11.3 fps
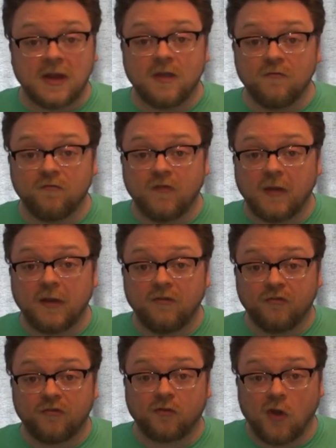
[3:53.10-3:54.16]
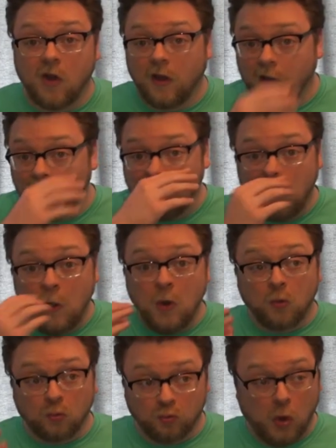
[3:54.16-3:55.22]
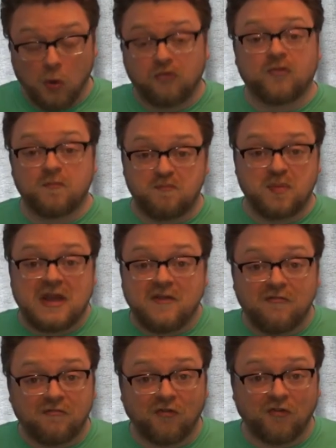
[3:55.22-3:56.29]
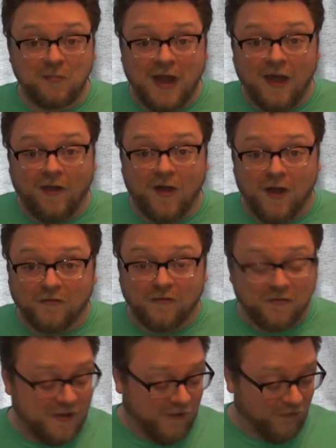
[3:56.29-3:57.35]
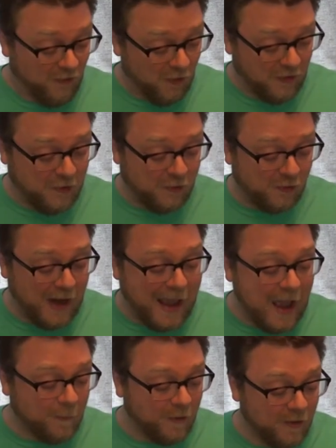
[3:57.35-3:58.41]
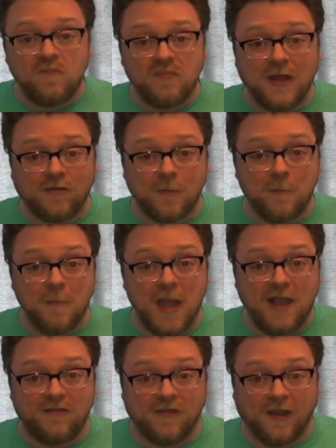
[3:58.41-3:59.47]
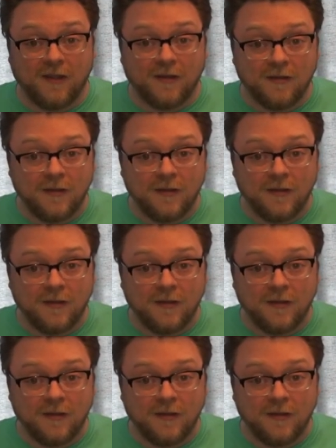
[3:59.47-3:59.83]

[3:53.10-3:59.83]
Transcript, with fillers: getting a very strong roast beef smell off of this. Holy crap! That's amazing!